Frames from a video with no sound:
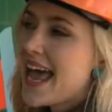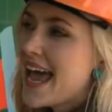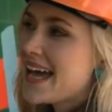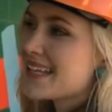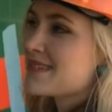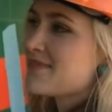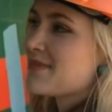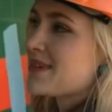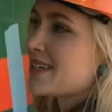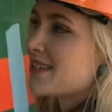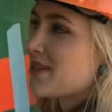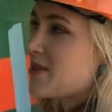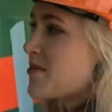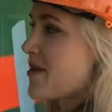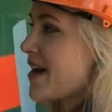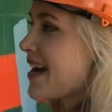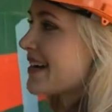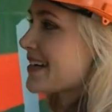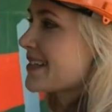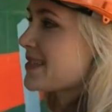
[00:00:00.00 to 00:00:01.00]
it hasn't been too
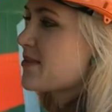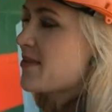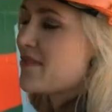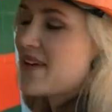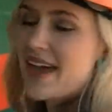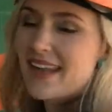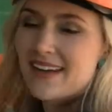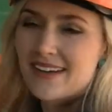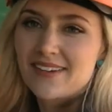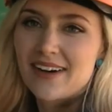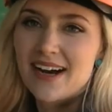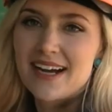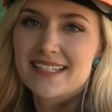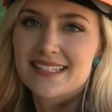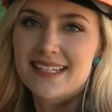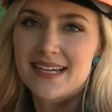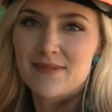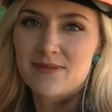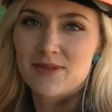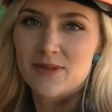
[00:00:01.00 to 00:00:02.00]
bad because we've had a
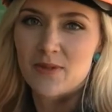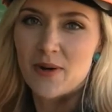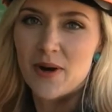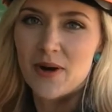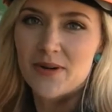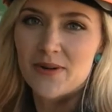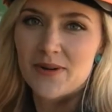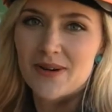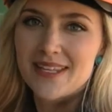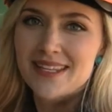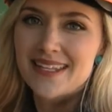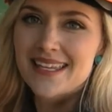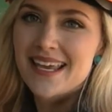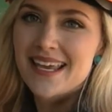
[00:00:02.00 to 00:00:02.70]
great team to work with.